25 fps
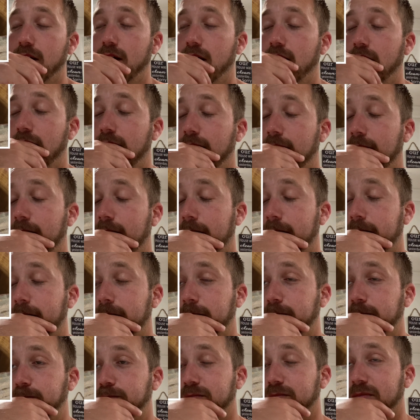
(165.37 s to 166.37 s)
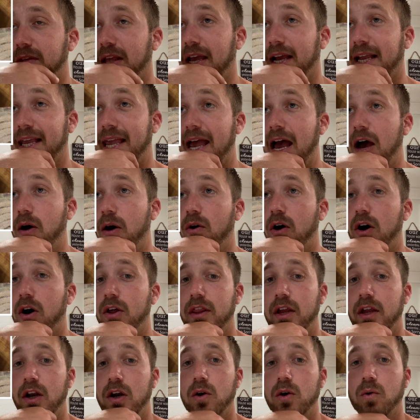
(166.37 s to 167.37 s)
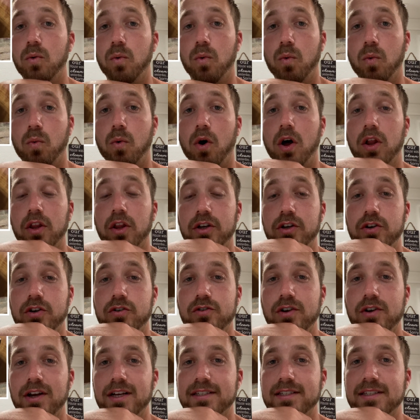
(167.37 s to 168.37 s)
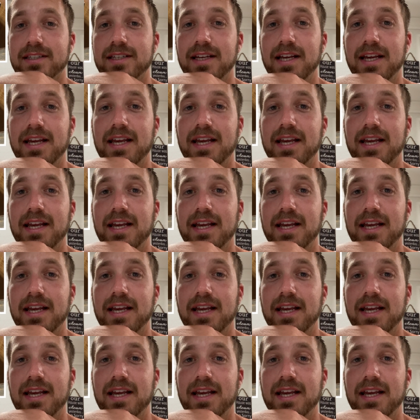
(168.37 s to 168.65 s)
account on their wallet address.